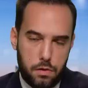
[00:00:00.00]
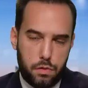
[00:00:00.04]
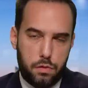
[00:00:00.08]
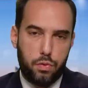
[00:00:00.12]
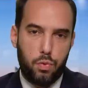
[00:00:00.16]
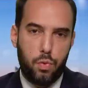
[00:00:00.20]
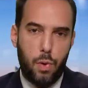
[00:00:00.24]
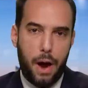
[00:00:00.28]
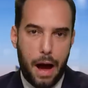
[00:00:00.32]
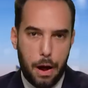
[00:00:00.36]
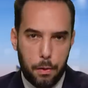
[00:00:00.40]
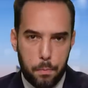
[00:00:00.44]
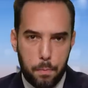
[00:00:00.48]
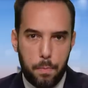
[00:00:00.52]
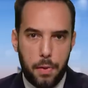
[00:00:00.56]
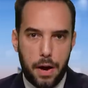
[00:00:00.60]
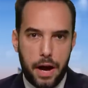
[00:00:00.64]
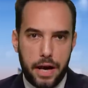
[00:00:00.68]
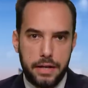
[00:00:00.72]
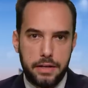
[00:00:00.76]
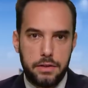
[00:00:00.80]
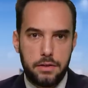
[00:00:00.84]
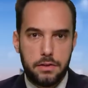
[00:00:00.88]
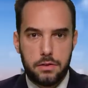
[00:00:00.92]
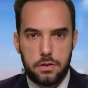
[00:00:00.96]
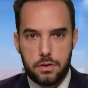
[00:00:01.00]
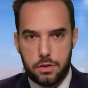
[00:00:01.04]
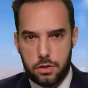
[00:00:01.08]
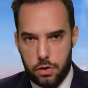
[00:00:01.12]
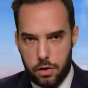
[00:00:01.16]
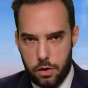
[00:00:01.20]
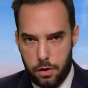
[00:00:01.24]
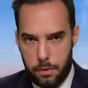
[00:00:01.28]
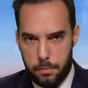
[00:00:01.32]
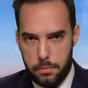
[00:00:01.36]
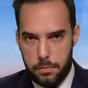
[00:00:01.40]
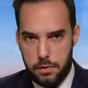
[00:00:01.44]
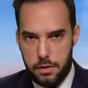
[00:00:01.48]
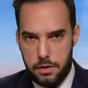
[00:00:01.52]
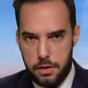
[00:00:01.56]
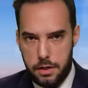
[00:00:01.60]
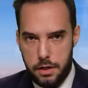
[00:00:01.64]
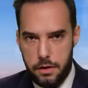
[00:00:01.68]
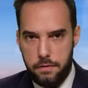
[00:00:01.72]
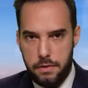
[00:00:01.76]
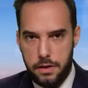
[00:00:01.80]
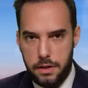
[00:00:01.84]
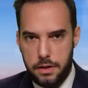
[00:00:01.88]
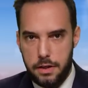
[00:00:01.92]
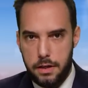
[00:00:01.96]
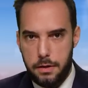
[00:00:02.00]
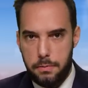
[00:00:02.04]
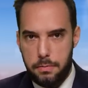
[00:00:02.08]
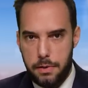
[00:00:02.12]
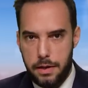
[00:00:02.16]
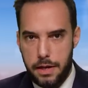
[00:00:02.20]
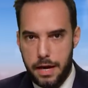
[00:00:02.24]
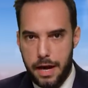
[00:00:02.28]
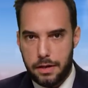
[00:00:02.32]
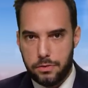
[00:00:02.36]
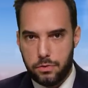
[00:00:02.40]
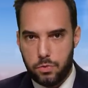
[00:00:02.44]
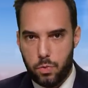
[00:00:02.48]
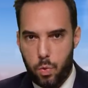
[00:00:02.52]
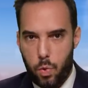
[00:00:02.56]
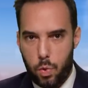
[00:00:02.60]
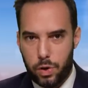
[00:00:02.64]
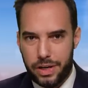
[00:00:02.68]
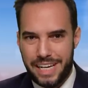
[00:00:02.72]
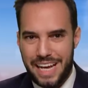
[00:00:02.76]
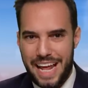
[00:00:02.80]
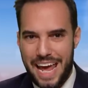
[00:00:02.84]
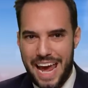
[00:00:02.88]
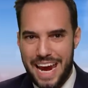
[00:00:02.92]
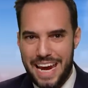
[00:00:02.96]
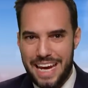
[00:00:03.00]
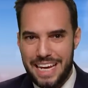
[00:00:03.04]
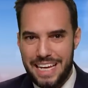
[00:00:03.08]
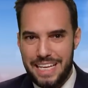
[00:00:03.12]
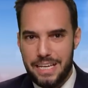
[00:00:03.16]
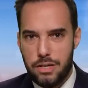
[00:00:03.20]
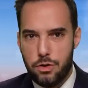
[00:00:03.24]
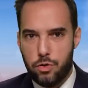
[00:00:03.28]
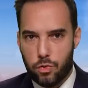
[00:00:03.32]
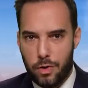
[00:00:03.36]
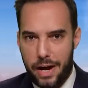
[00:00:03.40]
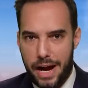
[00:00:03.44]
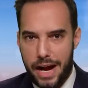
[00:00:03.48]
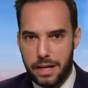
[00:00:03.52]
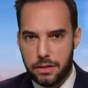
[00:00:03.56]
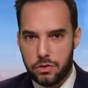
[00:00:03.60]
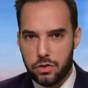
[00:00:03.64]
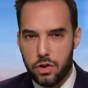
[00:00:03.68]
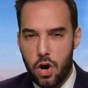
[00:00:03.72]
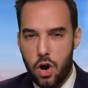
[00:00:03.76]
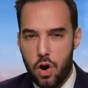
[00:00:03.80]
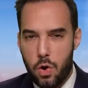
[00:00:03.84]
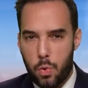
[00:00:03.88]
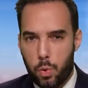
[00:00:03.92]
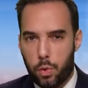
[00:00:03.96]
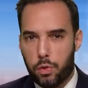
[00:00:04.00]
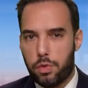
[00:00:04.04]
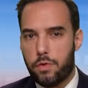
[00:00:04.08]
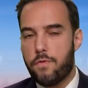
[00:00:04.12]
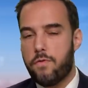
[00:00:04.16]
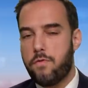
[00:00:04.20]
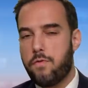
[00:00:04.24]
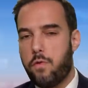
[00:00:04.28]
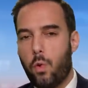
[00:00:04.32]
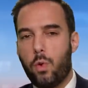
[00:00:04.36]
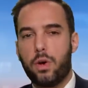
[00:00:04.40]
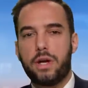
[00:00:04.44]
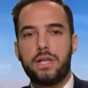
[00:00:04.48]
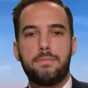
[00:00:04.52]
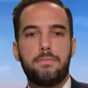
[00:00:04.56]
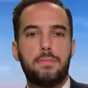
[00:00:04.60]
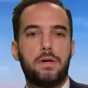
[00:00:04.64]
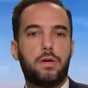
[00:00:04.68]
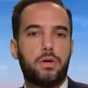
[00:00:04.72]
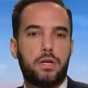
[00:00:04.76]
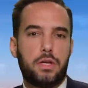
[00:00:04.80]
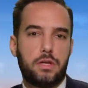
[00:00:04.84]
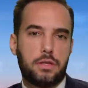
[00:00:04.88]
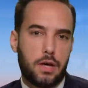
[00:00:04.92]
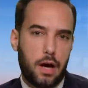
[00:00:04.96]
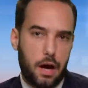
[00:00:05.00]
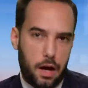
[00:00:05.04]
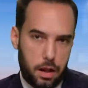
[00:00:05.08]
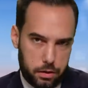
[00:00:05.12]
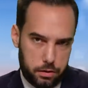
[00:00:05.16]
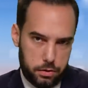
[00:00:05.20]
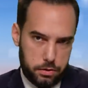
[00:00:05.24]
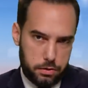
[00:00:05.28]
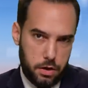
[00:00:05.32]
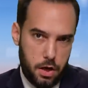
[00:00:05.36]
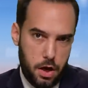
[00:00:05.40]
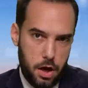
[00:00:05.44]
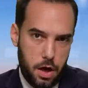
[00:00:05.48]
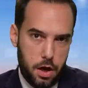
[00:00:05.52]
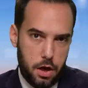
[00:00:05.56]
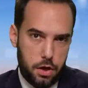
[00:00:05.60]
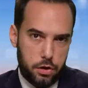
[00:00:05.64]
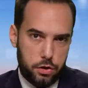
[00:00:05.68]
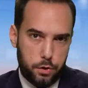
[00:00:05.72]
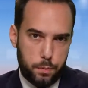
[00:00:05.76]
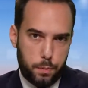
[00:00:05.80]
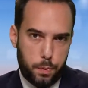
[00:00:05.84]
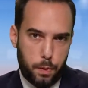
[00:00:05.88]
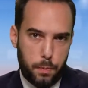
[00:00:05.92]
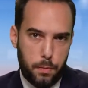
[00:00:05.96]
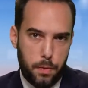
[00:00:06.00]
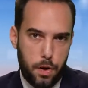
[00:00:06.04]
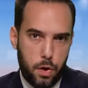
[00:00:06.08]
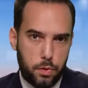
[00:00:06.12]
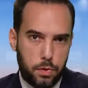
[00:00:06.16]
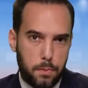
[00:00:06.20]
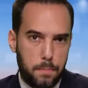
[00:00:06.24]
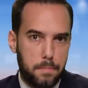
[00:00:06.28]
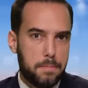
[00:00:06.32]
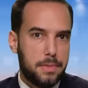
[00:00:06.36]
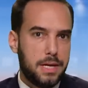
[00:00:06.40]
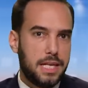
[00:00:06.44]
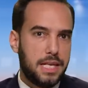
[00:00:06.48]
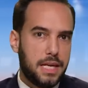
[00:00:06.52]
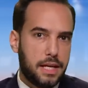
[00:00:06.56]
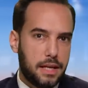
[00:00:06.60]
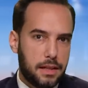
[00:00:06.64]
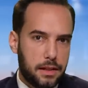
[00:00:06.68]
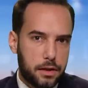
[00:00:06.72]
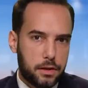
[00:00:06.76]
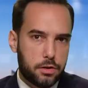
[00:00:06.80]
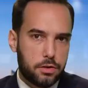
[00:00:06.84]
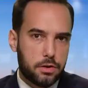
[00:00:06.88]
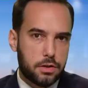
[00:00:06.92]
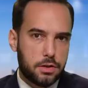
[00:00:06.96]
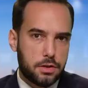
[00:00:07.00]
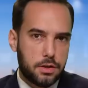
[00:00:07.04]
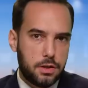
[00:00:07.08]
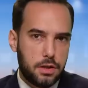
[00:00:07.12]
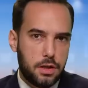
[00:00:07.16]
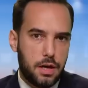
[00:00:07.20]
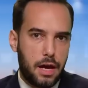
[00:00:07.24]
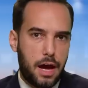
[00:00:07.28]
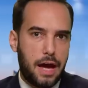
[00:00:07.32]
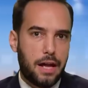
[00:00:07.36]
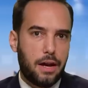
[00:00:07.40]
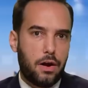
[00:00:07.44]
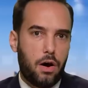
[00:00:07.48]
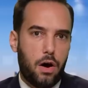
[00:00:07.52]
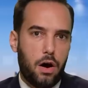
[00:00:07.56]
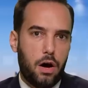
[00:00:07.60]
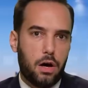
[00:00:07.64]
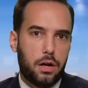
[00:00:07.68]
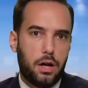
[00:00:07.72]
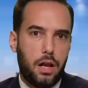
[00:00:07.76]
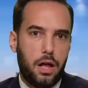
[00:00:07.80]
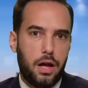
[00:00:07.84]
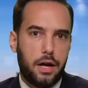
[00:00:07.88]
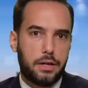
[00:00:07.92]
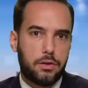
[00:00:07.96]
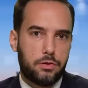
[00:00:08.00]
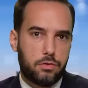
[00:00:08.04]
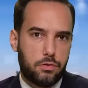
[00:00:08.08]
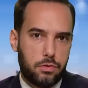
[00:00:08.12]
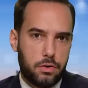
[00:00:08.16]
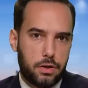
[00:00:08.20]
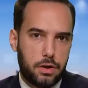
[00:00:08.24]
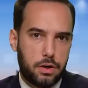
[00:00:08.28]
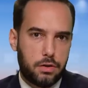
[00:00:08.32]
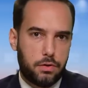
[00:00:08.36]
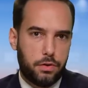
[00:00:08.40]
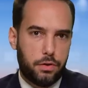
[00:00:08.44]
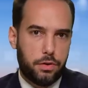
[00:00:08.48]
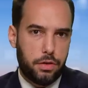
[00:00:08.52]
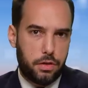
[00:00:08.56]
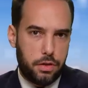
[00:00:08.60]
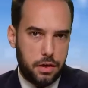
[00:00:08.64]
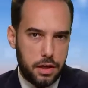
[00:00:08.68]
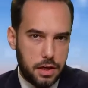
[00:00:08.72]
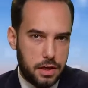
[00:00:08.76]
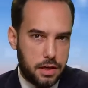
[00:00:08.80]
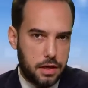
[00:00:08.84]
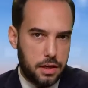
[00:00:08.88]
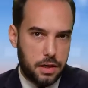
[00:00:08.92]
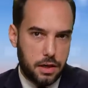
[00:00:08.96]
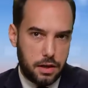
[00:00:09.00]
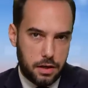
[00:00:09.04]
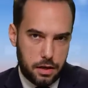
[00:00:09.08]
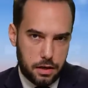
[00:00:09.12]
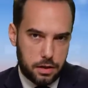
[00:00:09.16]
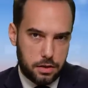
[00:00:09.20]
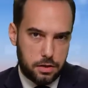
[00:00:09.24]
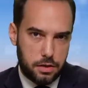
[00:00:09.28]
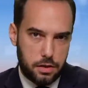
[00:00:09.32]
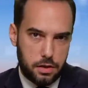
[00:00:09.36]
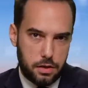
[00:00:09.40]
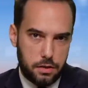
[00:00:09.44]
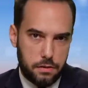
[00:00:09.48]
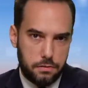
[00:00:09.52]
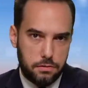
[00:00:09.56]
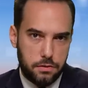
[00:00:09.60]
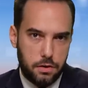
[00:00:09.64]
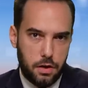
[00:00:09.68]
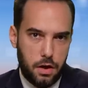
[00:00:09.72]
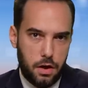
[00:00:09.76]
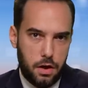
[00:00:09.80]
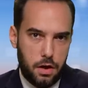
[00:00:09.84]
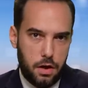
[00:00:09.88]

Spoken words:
Throughout Biden's term, the TVTP has awarded 80 grants worth $40 million to promote media literacy and online critical thinking initiatives.